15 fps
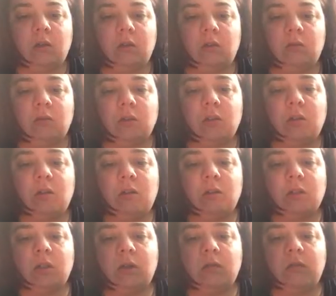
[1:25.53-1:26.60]
the
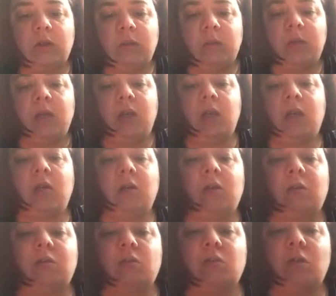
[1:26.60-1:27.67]
result of it being
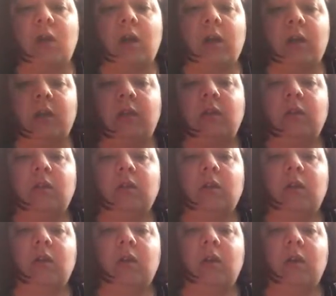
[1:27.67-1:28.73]
dried
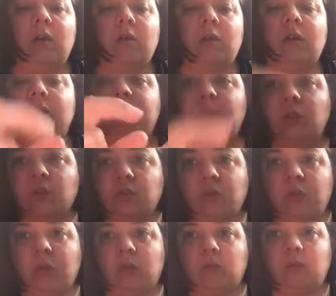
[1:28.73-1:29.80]
in the oven the first
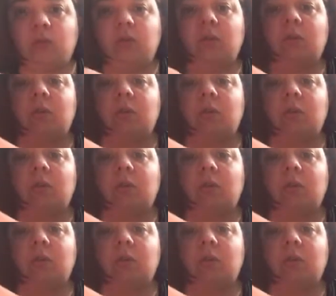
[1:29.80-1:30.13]
round